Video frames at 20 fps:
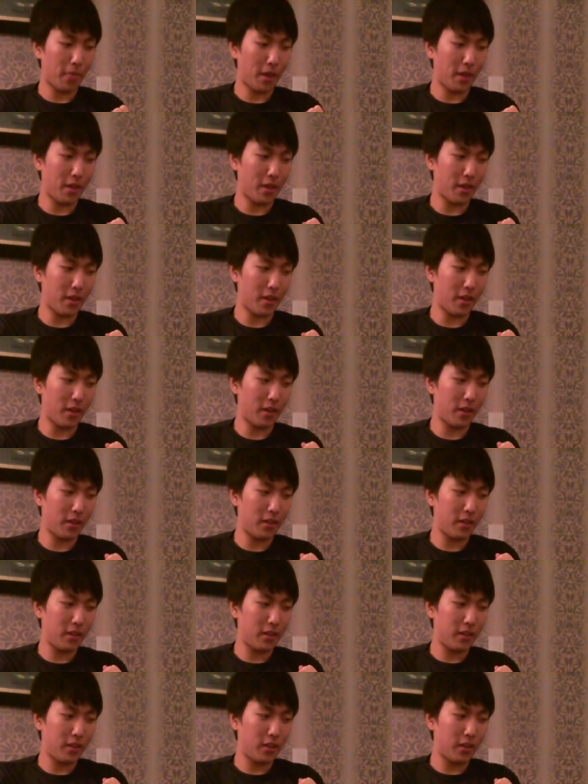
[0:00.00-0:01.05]
our
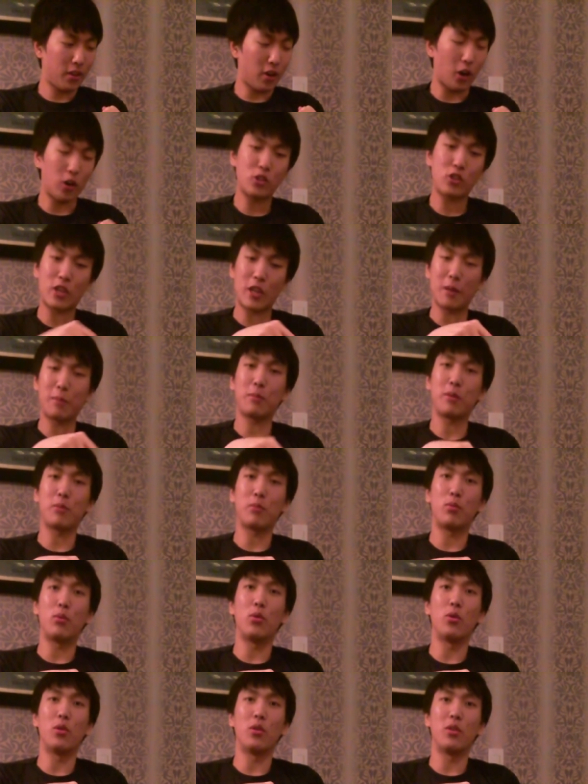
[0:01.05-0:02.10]
champion
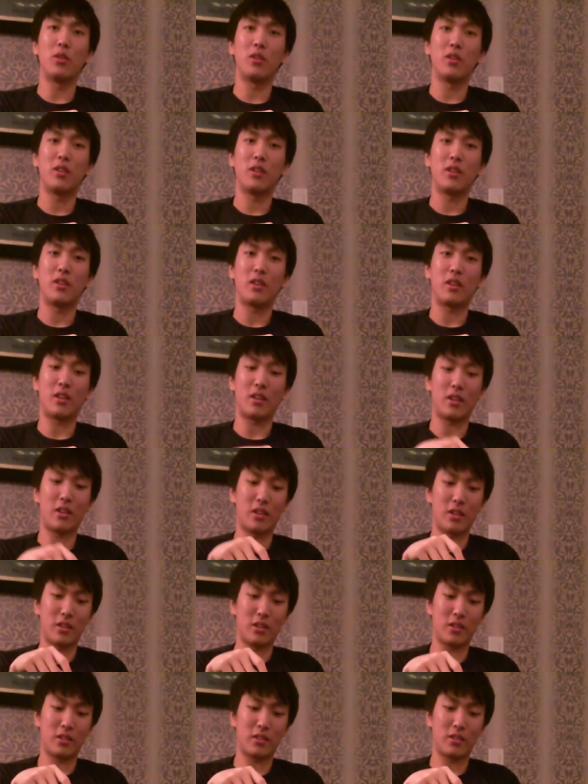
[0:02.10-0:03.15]
pool
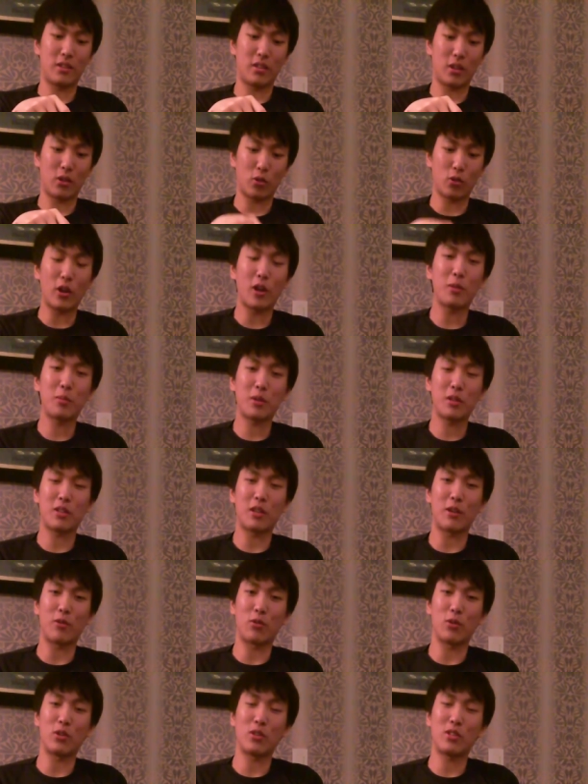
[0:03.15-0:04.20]
is incredibly
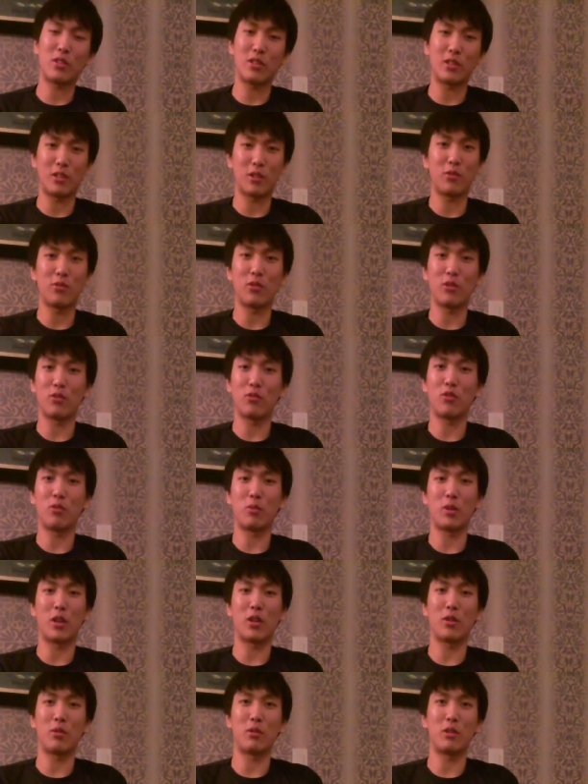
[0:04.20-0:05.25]
diverse and different from
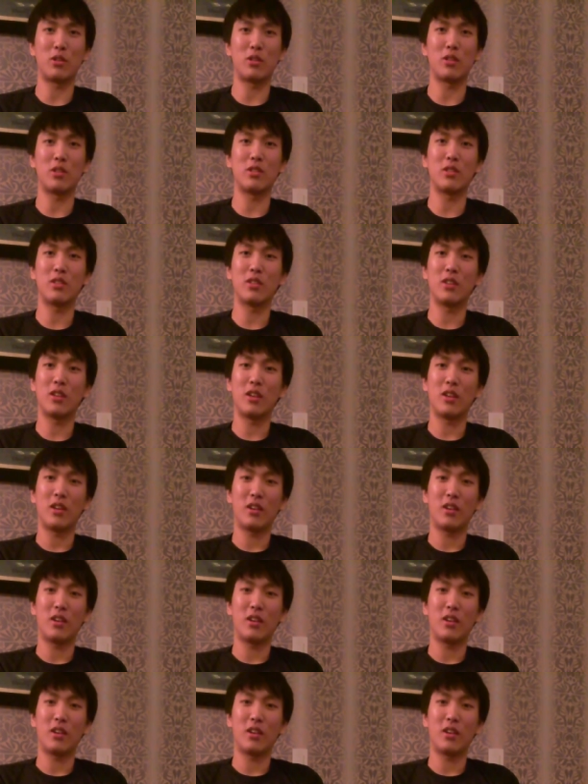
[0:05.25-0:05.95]
the other regions. Okay.